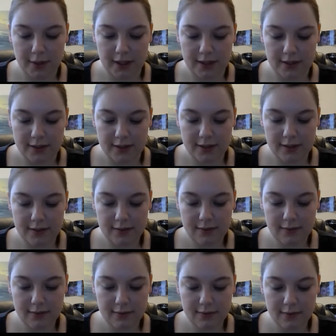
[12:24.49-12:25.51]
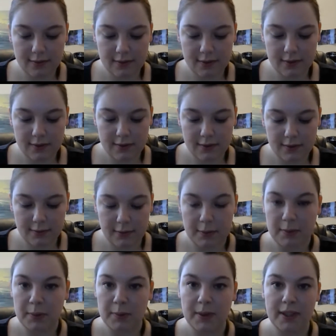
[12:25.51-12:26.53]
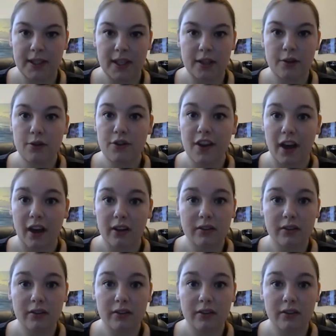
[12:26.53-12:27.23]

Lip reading: because maybe one day I'll do that.